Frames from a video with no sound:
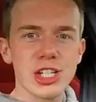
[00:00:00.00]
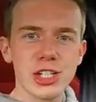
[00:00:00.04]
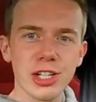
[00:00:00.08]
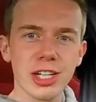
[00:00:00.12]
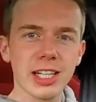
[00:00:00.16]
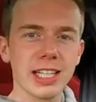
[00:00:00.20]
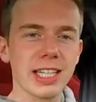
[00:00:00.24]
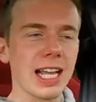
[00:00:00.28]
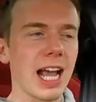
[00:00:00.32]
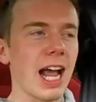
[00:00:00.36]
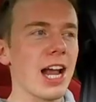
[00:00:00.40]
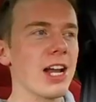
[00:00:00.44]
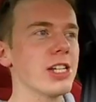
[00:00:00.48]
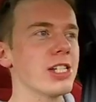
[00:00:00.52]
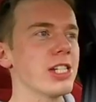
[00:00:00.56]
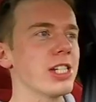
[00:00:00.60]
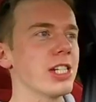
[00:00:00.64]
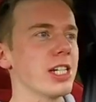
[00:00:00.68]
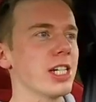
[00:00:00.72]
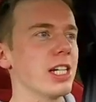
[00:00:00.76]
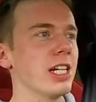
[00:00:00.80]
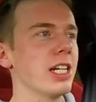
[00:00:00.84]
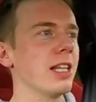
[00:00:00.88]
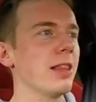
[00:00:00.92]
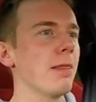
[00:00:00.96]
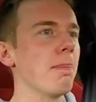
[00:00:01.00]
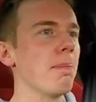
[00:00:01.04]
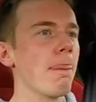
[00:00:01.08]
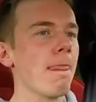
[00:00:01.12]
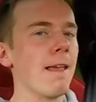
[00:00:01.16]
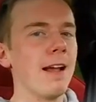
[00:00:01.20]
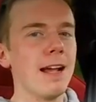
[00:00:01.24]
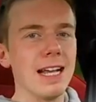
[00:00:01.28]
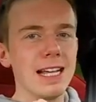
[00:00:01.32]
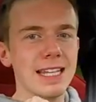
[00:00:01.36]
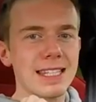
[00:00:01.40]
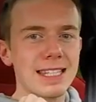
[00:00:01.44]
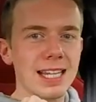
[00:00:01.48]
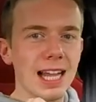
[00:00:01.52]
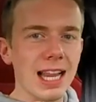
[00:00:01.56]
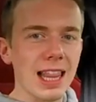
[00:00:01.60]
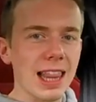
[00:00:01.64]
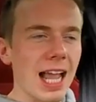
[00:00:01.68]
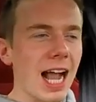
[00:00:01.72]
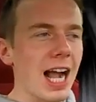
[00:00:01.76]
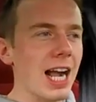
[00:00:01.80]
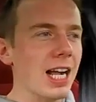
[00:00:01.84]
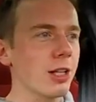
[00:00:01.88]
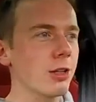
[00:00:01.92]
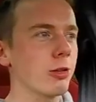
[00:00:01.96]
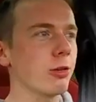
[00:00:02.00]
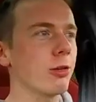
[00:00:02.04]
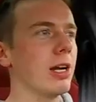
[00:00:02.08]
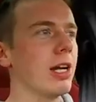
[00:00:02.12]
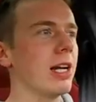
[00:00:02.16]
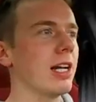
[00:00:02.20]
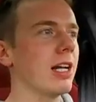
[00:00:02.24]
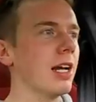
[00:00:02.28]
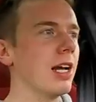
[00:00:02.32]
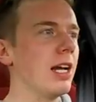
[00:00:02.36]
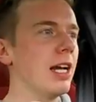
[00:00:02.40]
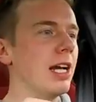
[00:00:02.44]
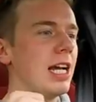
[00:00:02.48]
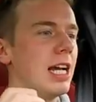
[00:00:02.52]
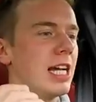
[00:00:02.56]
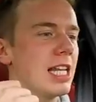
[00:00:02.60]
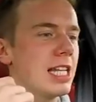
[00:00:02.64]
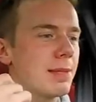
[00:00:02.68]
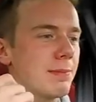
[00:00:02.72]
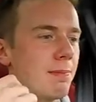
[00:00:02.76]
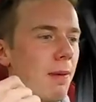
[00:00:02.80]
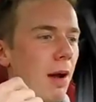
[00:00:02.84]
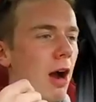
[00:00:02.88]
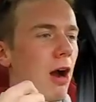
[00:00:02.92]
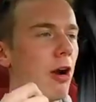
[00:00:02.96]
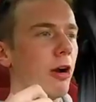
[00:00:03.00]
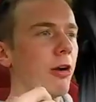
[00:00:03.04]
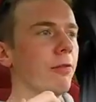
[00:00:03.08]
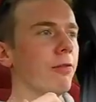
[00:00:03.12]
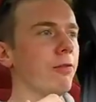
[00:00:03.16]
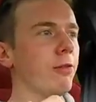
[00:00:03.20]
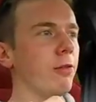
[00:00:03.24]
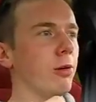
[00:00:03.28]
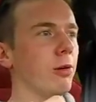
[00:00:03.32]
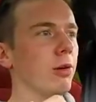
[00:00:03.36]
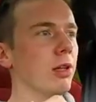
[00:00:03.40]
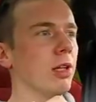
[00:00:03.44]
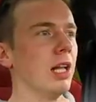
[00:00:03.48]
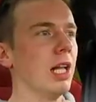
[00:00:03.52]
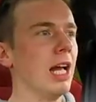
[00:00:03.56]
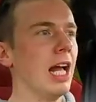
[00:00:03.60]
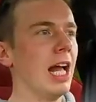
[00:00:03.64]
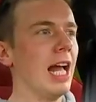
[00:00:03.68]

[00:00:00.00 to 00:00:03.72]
your attention, it's electric, it's powerful,